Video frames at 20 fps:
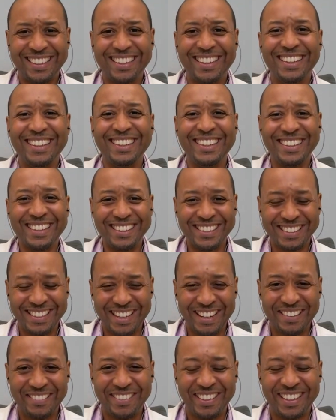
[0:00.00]

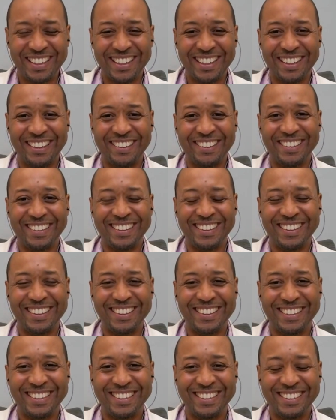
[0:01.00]

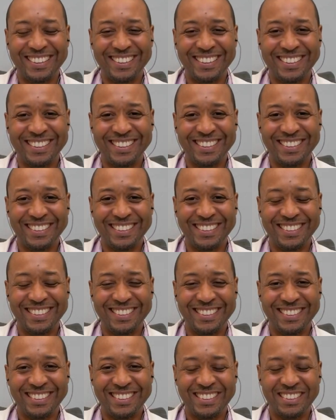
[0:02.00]

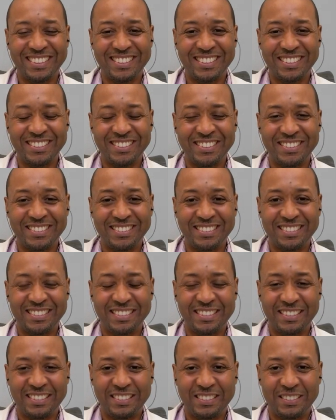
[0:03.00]

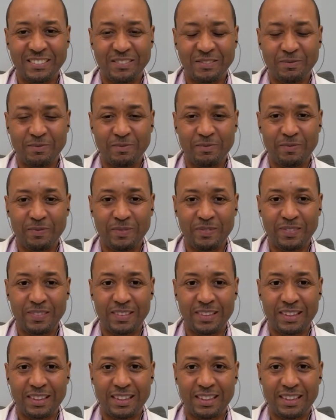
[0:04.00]

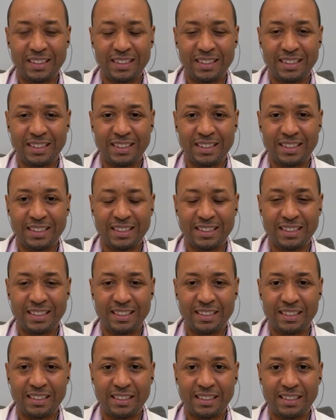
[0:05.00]

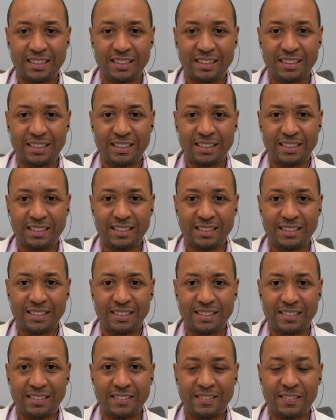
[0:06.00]

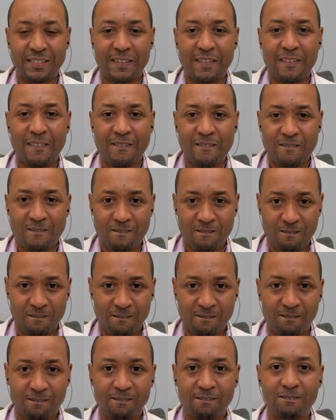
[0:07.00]
No words are spoken by the person on screen.